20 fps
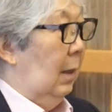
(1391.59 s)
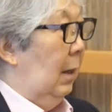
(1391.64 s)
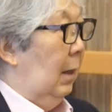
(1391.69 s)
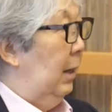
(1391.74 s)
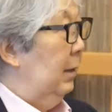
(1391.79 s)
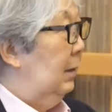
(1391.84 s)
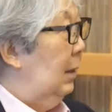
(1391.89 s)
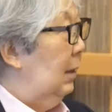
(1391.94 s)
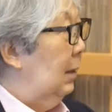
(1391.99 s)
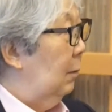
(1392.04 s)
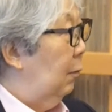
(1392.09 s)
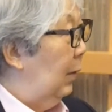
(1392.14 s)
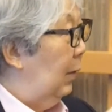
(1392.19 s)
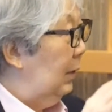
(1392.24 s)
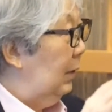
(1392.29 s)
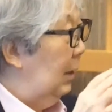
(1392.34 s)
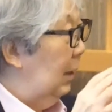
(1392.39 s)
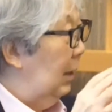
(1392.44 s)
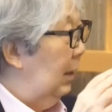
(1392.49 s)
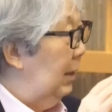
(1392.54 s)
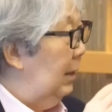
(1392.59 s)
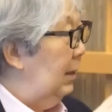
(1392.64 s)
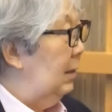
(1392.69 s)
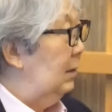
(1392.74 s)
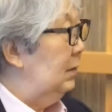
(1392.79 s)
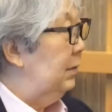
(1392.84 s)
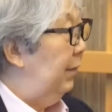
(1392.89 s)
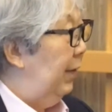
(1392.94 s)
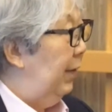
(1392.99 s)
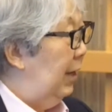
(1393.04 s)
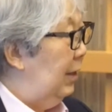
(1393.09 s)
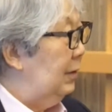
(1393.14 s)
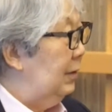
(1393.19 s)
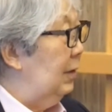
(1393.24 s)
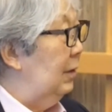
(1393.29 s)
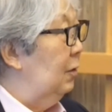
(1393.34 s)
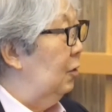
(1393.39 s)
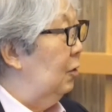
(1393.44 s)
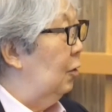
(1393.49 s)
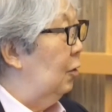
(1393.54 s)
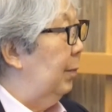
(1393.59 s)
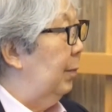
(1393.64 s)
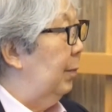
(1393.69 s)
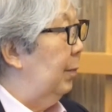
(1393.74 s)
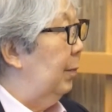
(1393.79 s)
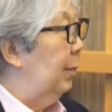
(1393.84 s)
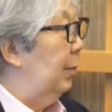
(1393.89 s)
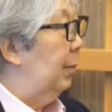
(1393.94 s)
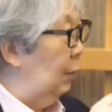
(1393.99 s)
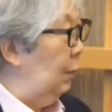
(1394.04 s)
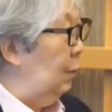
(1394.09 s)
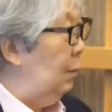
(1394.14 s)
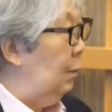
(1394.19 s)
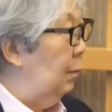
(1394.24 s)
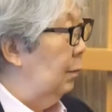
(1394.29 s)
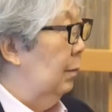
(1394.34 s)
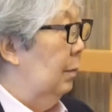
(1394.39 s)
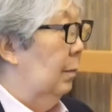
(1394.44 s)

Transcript: I think what the leaders of Asia and Europe can do